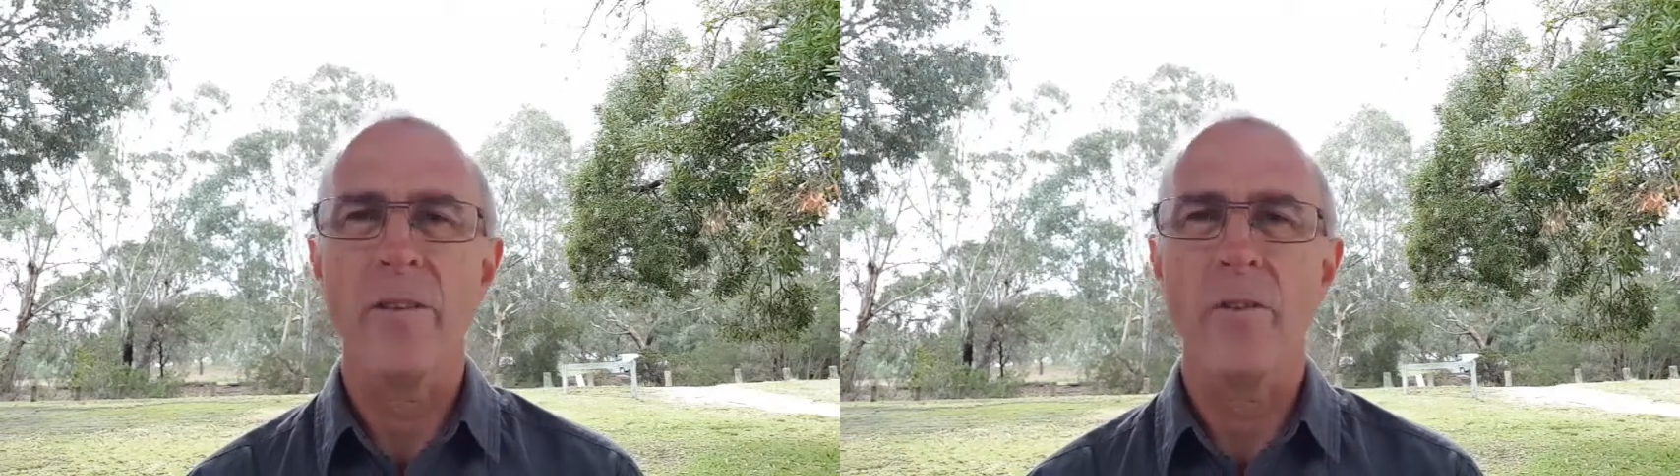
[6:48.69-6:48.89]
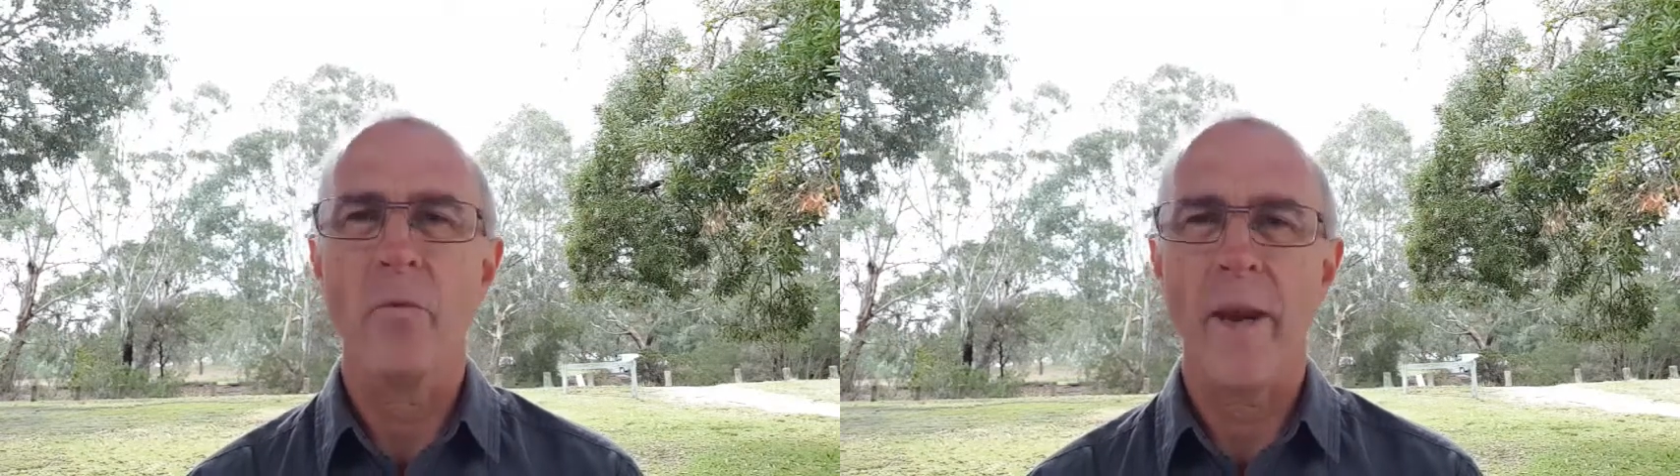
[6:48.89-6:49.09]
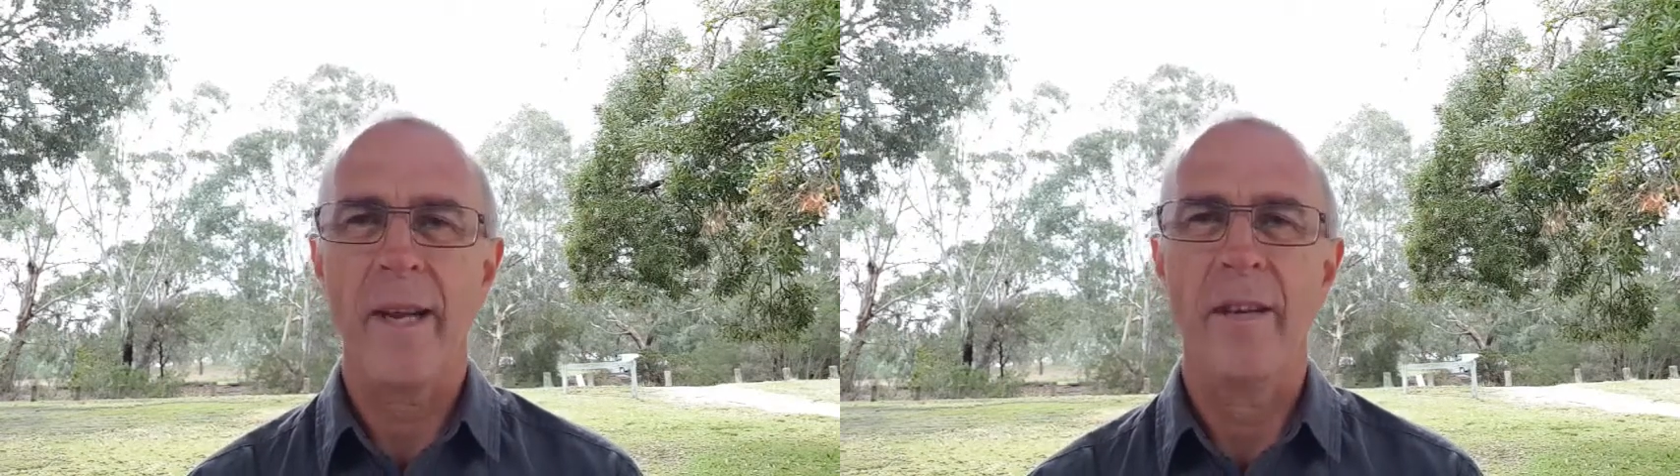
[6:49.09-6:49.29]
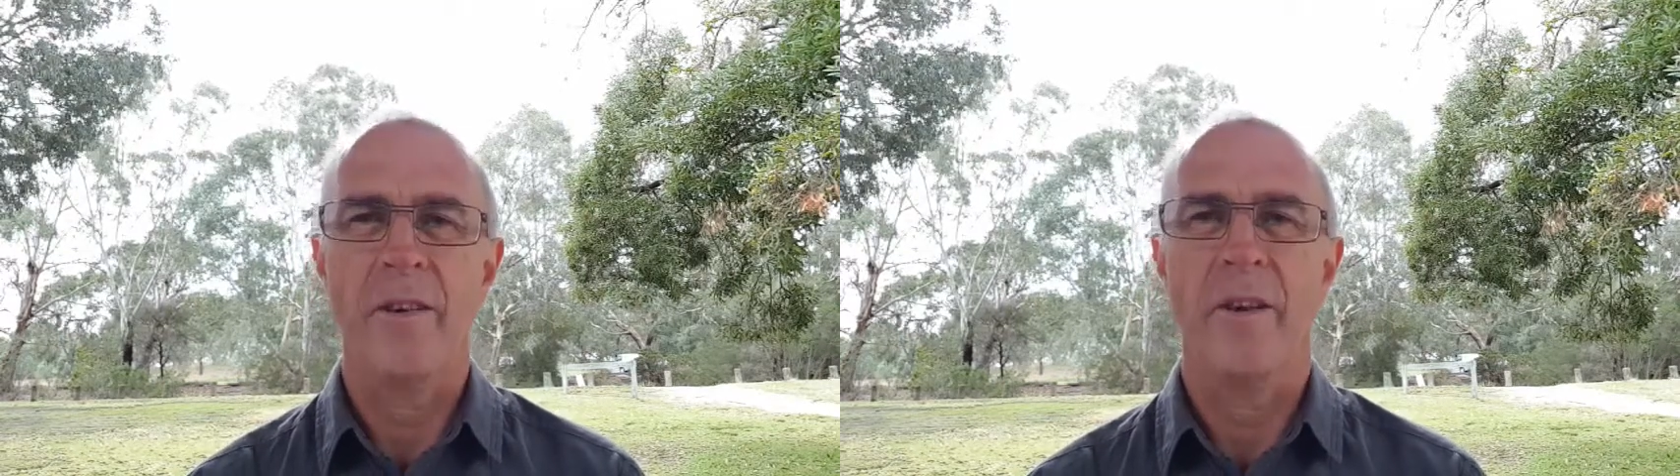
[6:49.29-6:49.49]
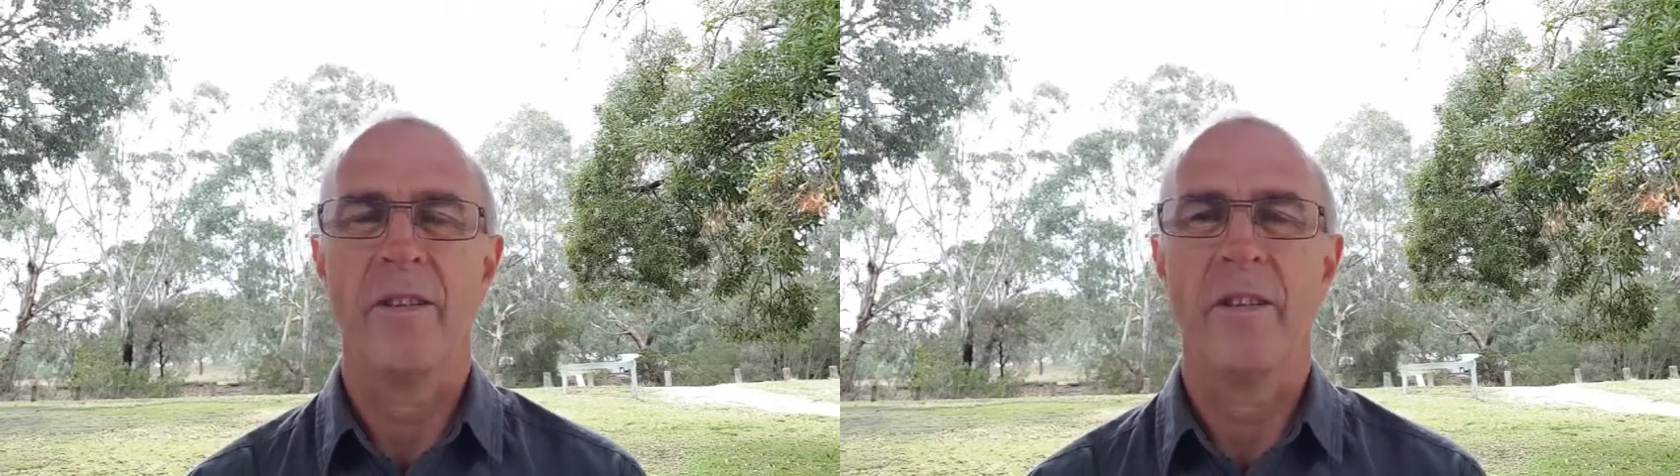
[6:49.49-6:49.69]
to
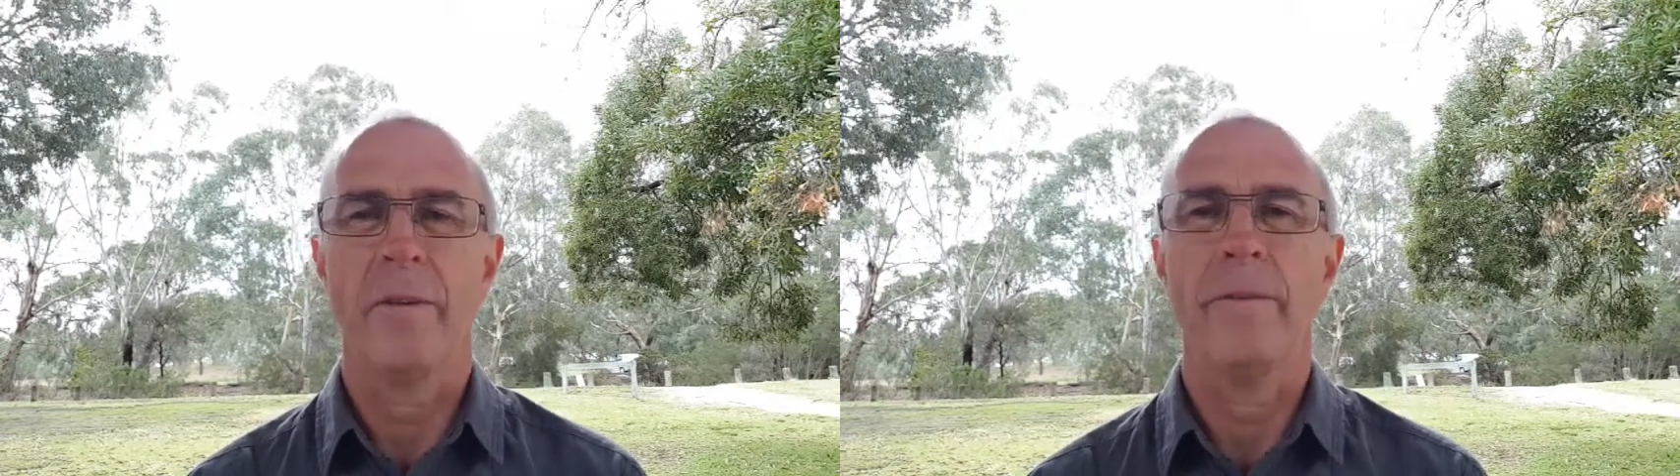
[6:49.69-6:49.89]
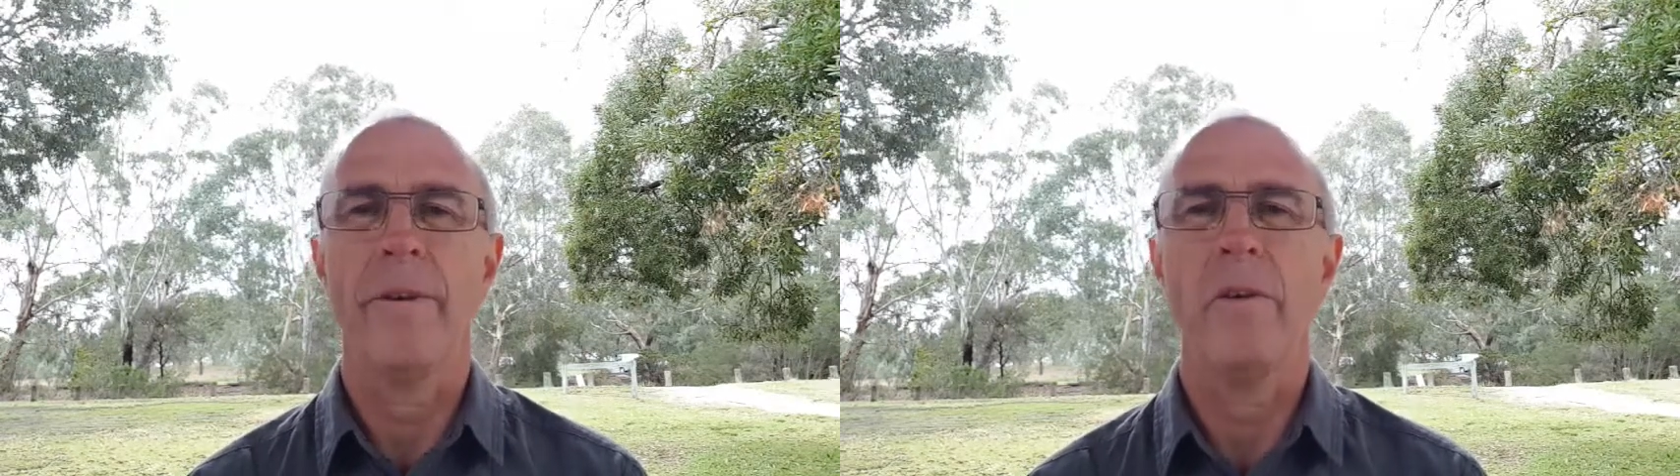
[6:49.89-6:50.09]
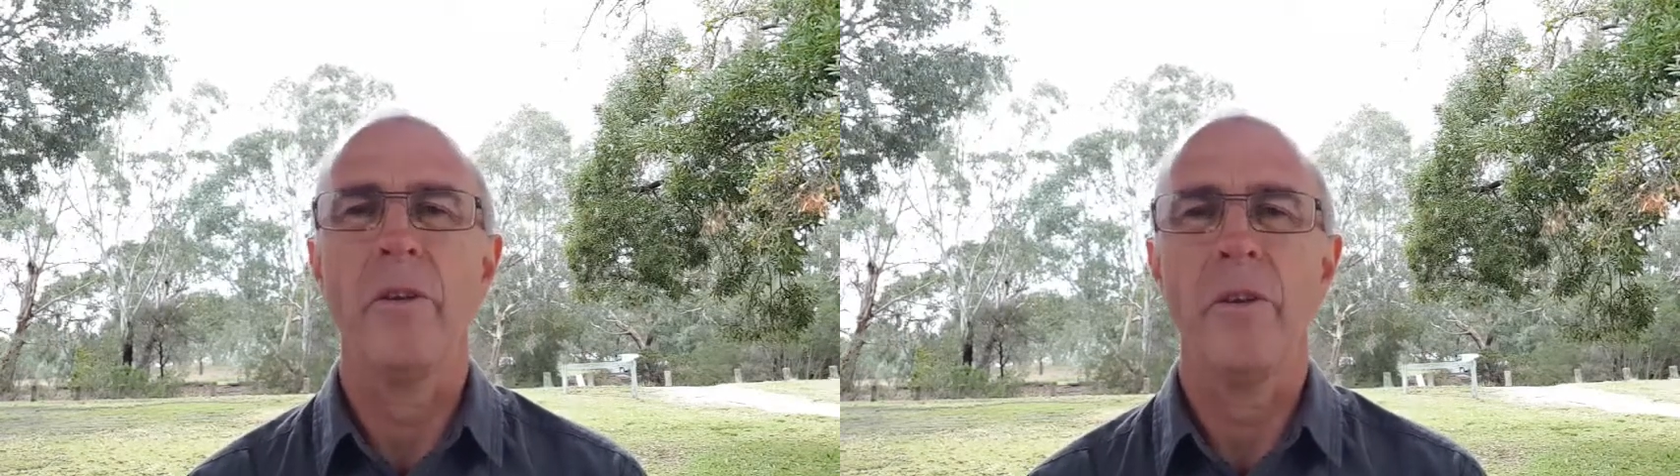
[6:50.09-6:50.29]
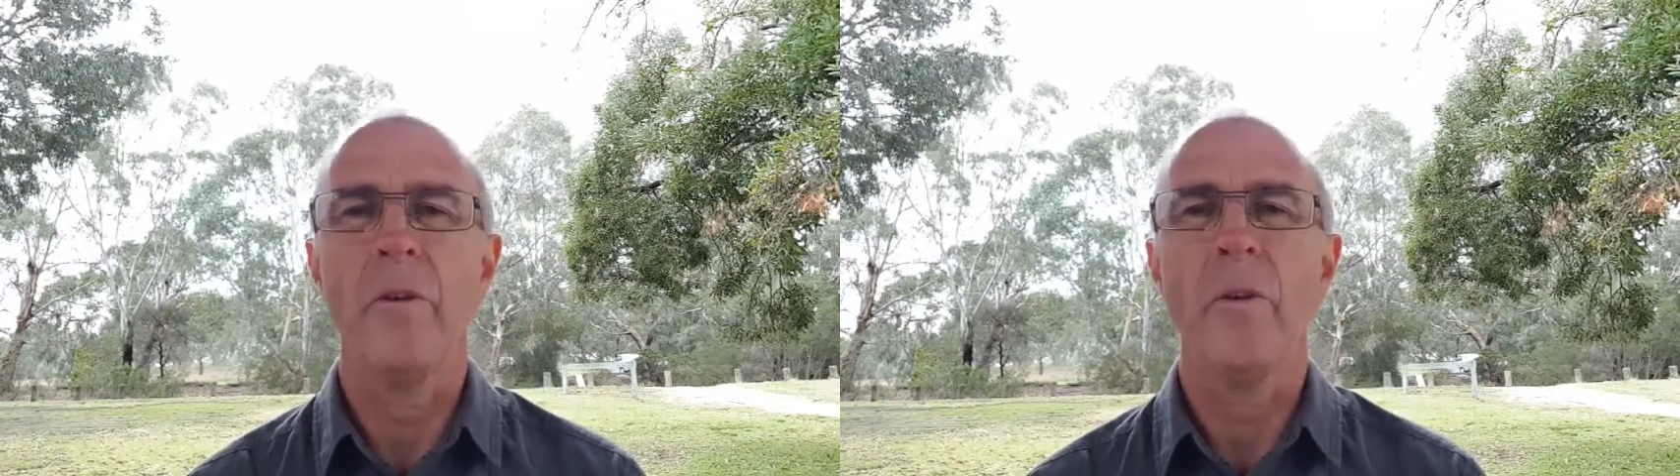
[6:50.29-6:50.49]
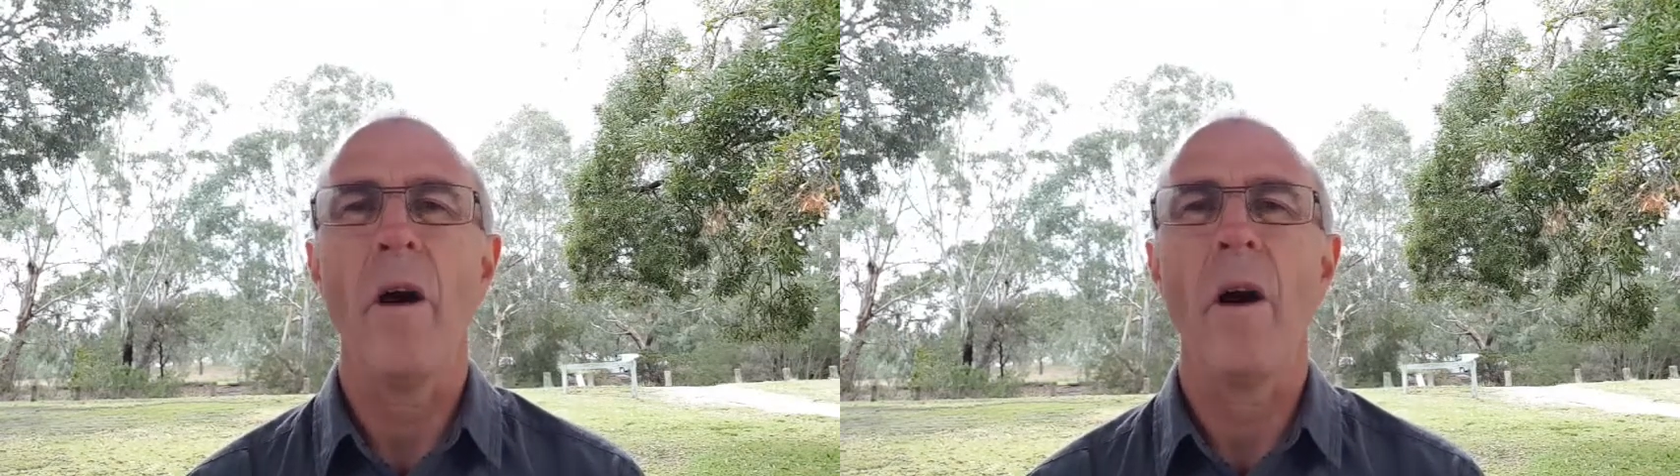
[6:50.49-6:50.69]
recognize they've got a fear and you